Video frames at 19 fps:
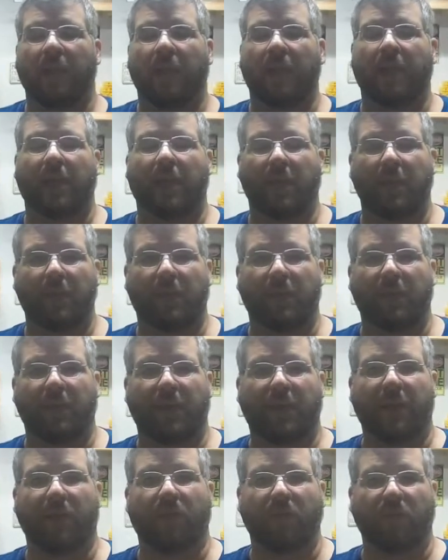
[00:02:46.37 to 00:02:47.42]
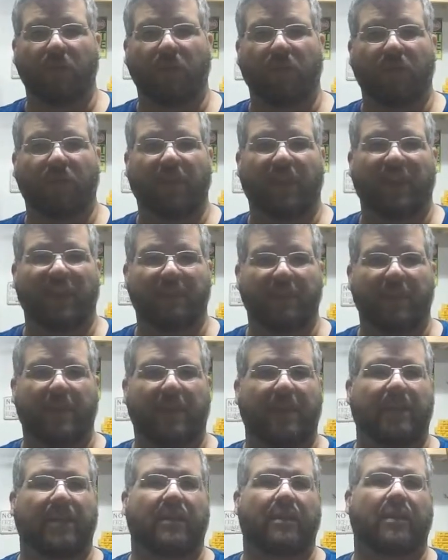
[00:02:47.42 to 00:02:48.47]
get up on that roof that I
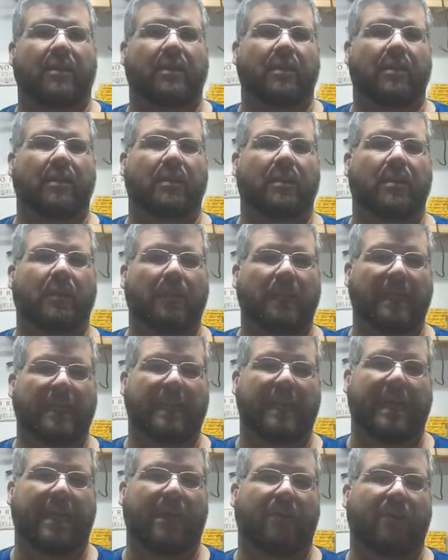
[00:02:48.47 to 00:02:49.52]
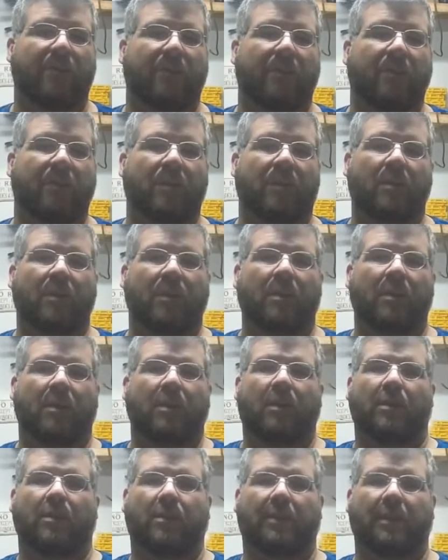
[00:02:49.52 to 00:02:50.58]
made, lay out
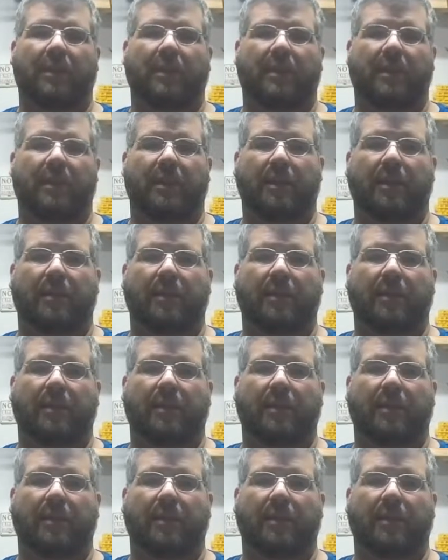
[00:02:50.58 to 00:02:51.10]
the